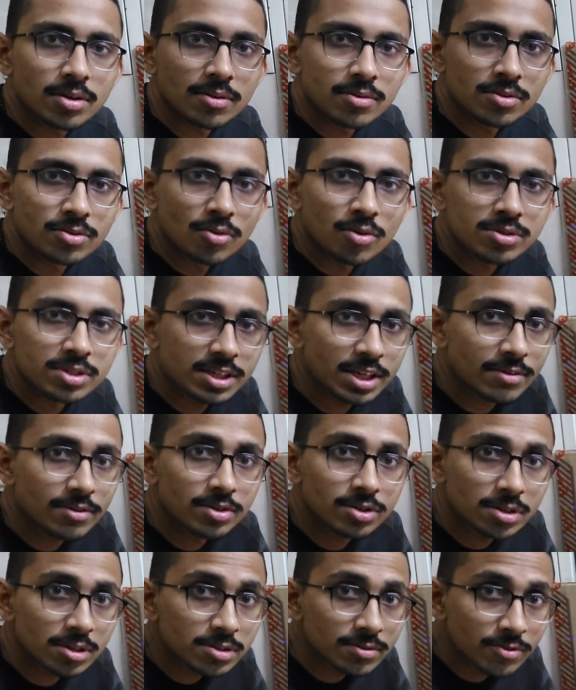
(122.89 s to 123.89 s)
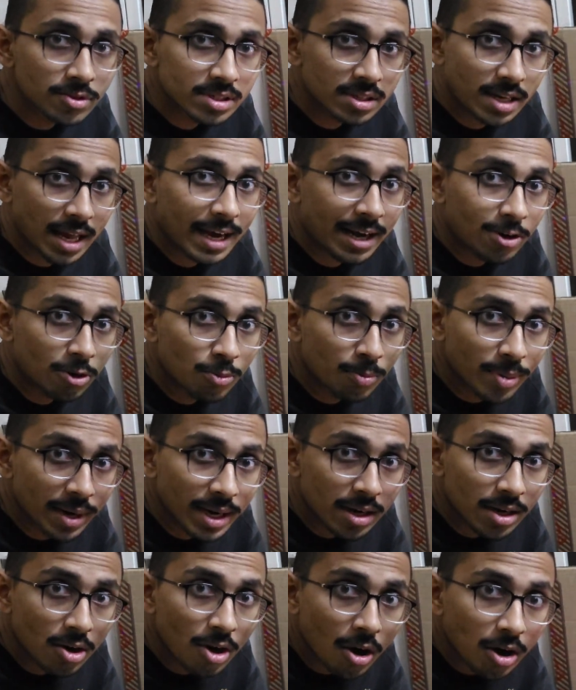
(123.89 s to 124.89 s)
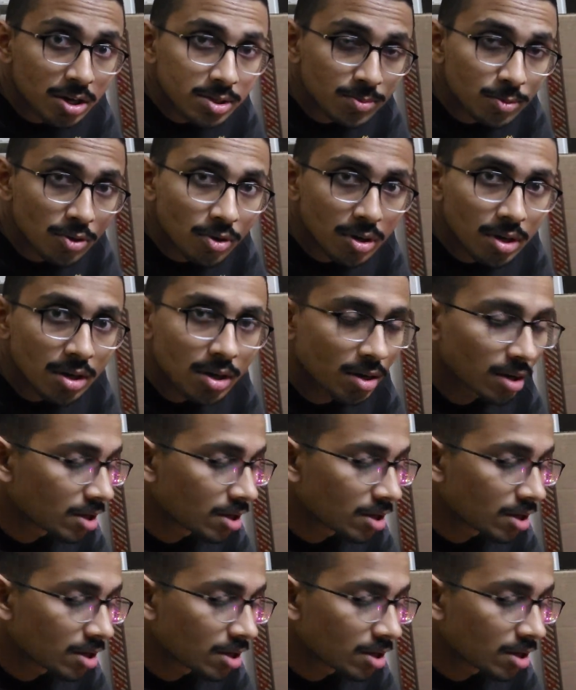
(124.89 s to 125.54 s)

those individuals which like to pet dogs more